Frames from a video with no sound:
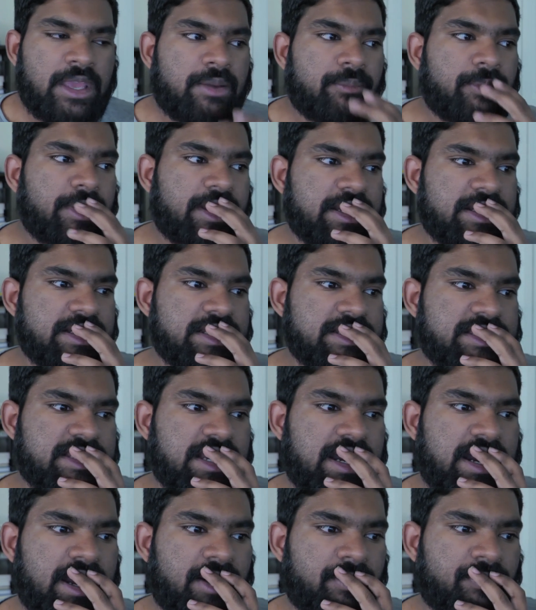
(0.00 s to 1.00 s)
because
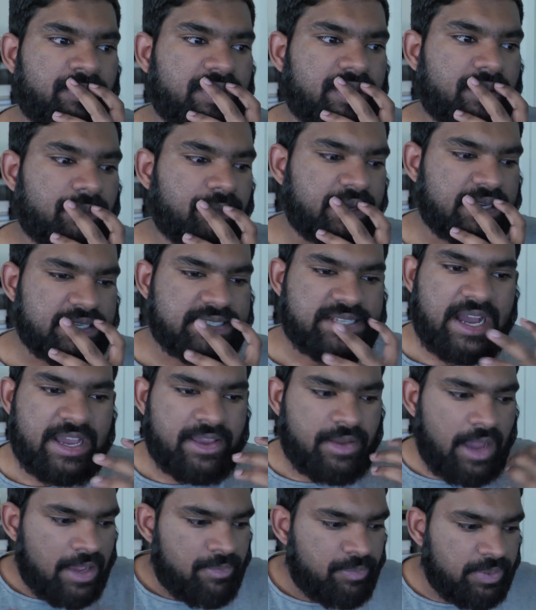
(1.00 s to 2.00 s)

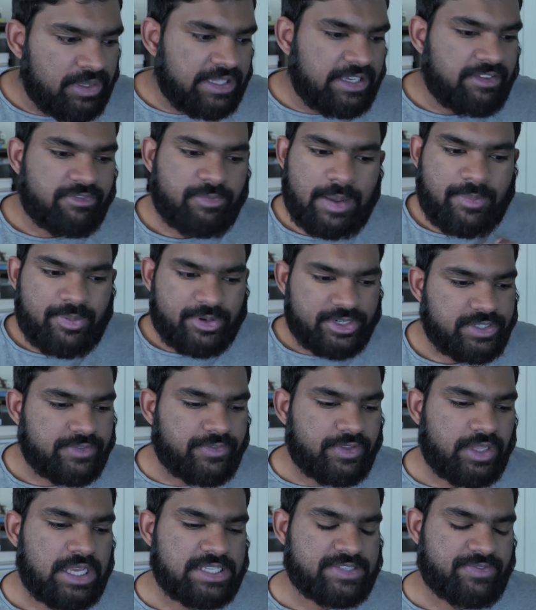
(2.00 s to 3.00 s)
I believe my personal
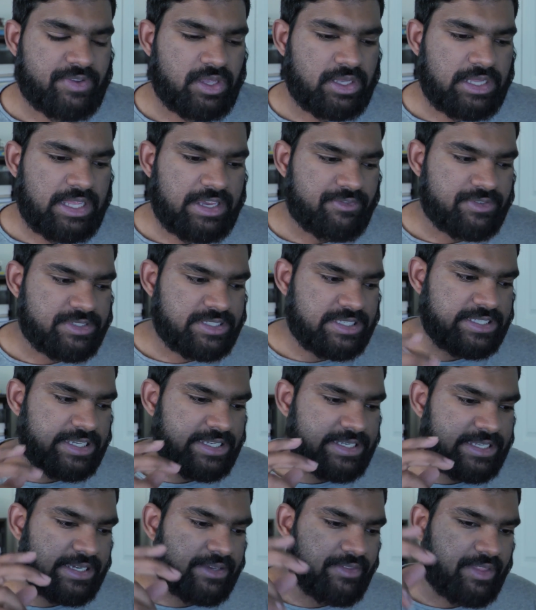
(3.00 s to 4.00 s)
philosophy on life is this
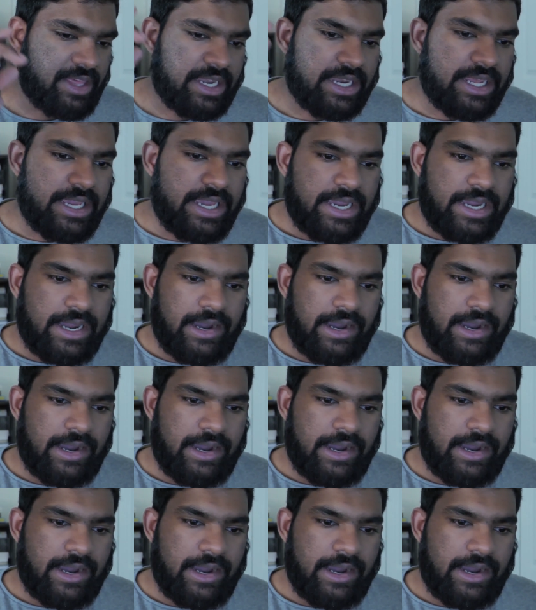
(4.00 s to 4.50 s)
idea that